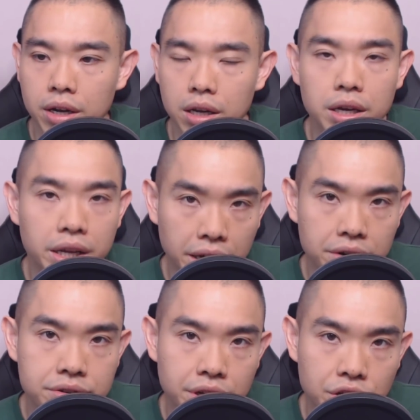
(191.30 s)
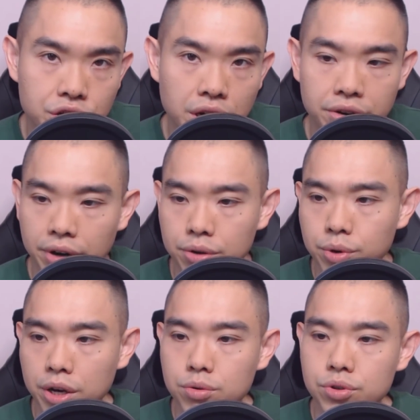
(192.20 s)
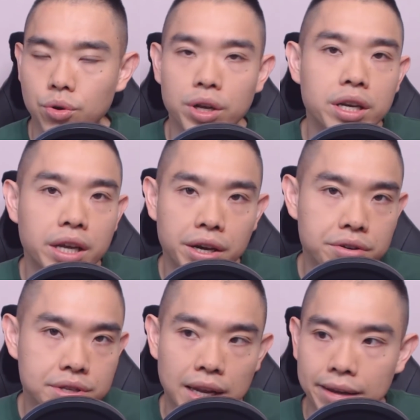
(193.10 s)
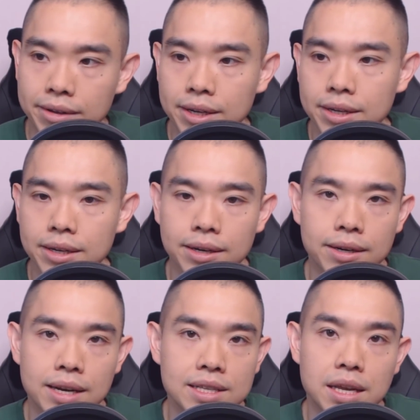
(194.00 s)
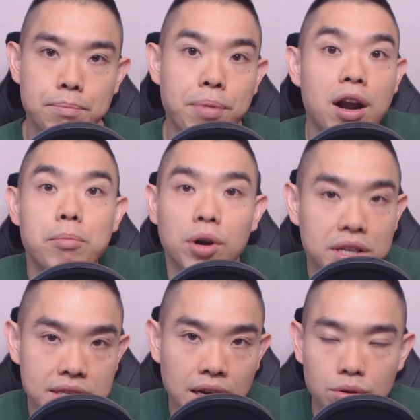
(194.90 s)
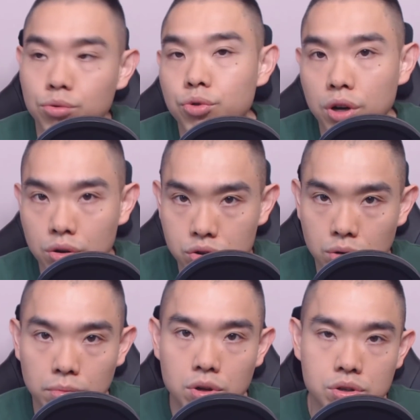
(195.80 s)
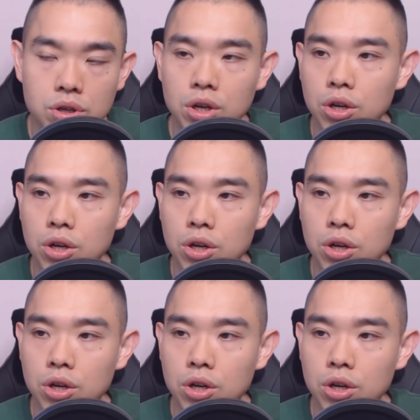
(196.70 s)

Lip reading: indicators can shine, right? You can use your indicators like, let's say, parabolic SAR to trail your stop loss.